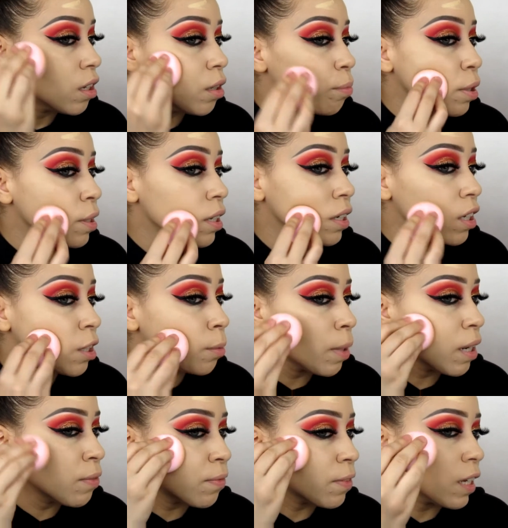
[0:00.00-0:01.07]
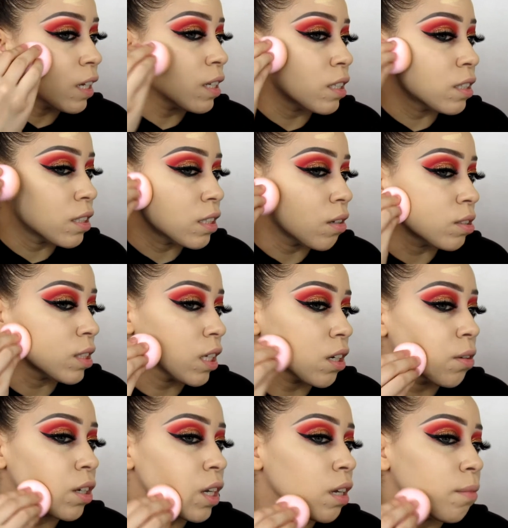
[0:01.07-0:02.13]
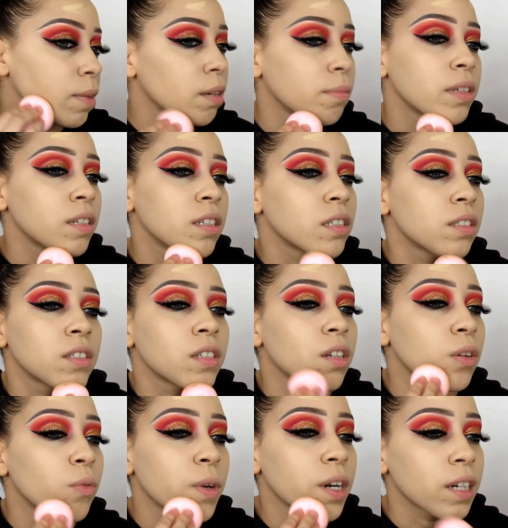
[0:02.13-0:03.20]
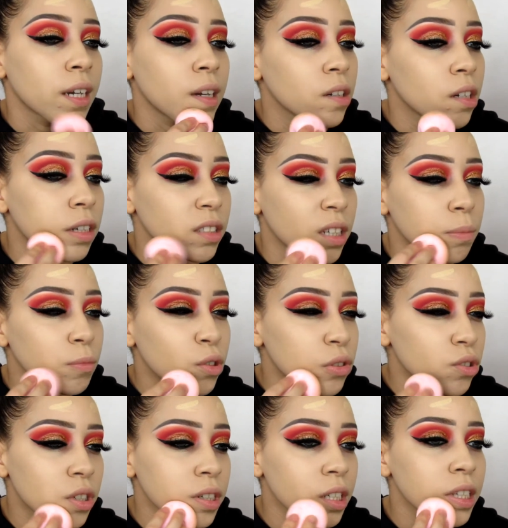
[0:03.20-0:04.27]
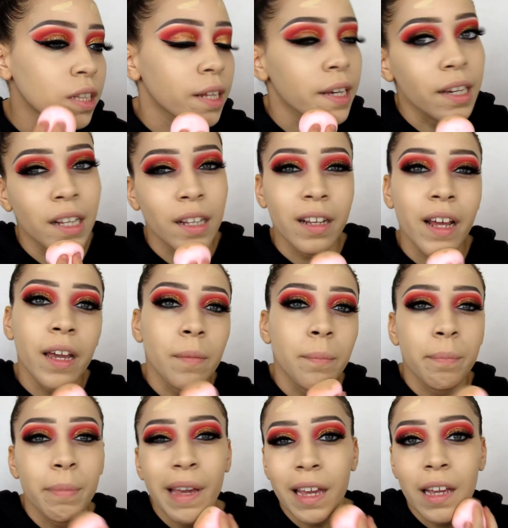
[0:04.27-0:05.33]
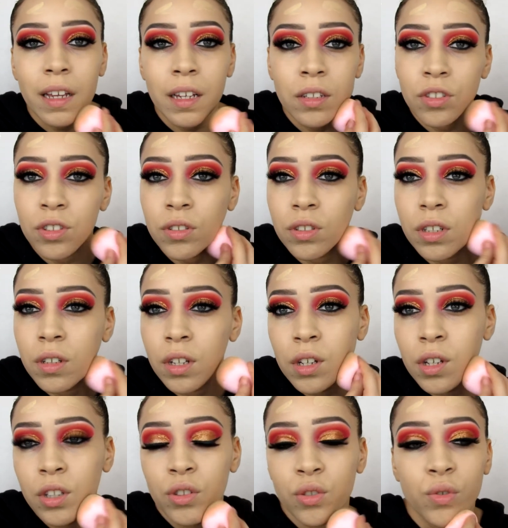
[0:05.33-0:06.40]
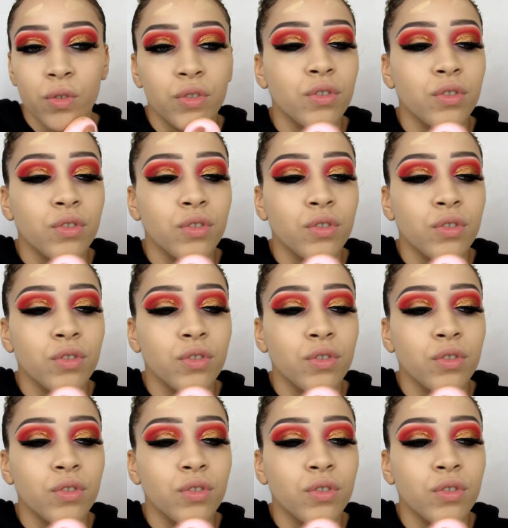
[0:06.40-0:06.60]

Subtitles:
put it near my face and I was like, okay, maybe this is gonna work out, because I'm usually like a light beige to a